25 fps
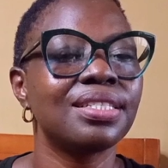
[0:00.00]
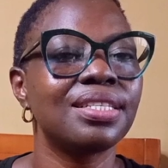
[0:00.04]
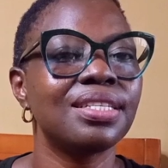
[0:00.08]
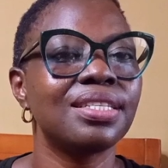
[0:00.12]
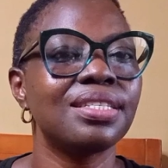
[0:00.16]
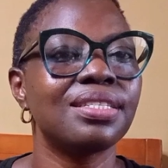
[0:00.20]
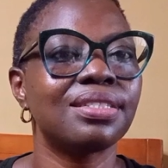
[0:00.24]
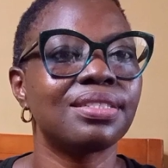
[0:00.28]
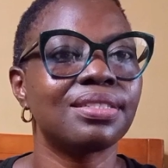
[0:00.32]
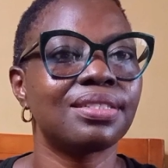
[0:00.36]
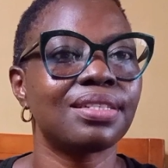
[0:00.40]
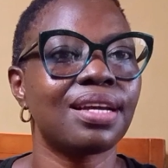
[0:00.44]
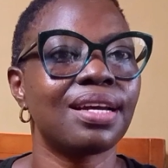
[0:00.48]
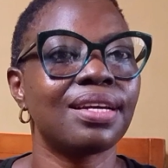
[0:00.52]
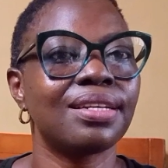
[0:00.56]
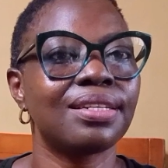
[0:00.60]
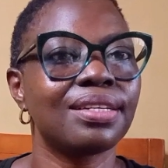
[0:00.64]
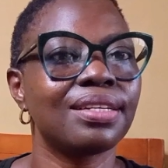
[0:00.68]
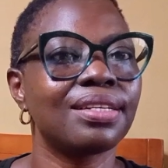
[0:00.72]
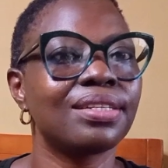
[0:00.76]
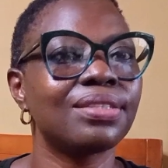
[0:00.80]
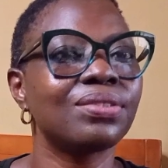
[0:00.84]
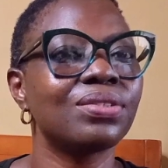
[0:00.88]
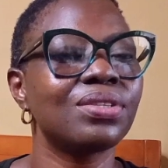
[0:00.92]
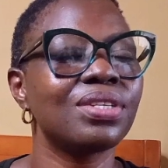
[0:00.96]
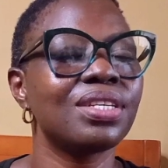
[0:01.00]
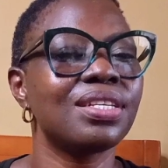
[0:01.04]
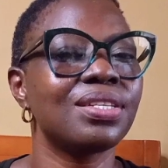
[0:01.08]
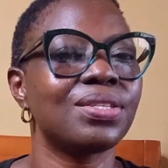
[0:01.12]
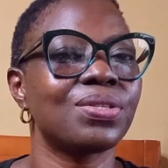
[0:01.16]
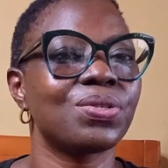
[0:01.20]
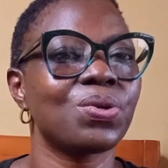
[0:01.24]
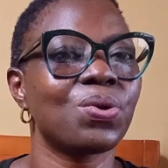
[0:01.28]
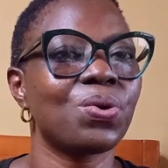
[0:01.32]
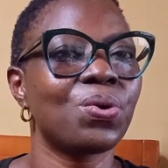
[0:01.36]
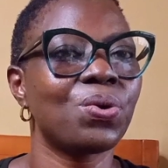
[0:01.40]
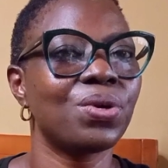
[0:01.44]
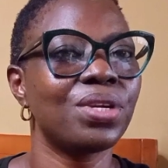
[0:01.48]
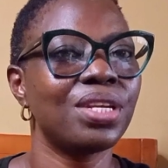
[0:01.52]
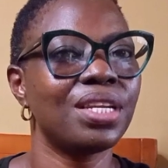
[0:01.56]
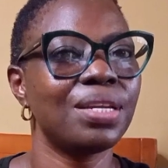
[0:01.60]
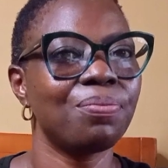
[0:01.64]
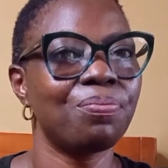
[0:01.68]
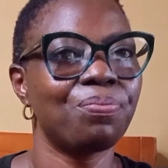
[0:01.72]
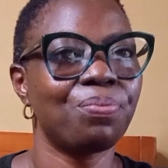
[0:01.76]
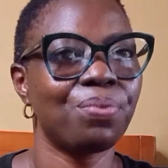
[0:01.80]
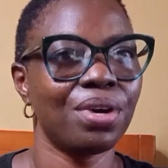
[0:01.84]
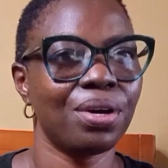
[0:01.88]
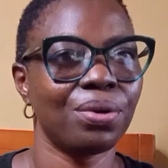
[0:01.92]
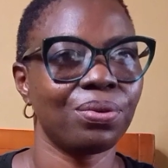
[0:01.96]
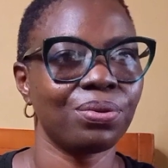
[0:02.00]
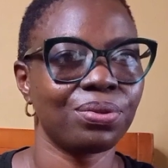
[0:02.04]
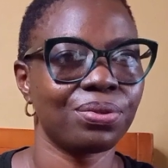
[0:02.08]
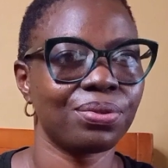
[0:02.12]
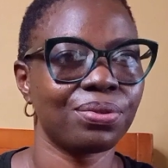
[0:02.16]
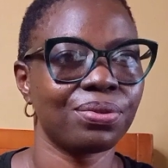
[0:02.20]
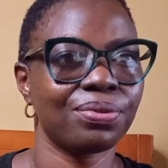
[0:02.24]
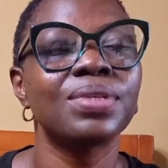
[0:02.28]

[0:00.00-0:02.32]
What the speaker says: this channel is all about.